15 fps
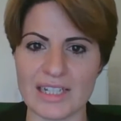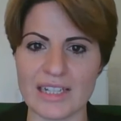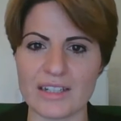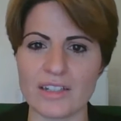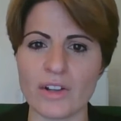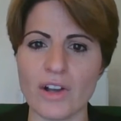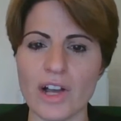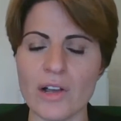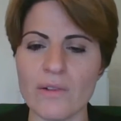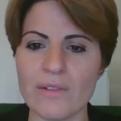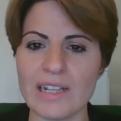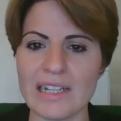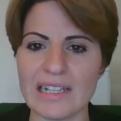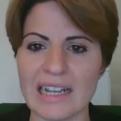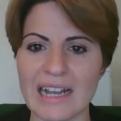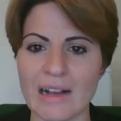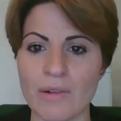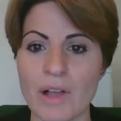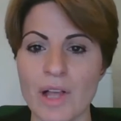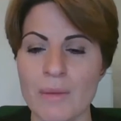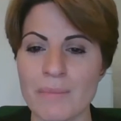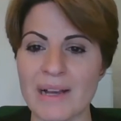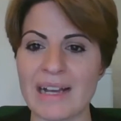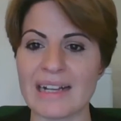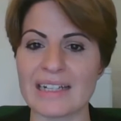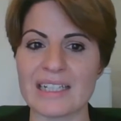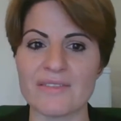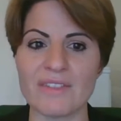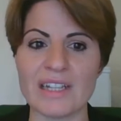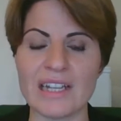that not only allow but
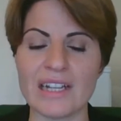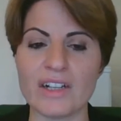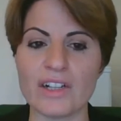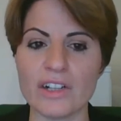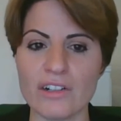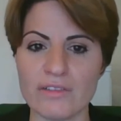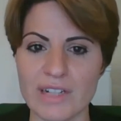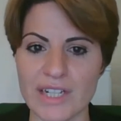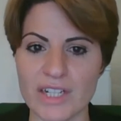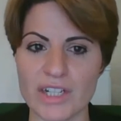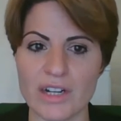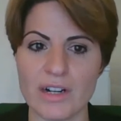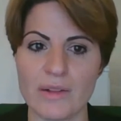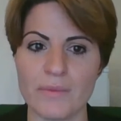actively encourage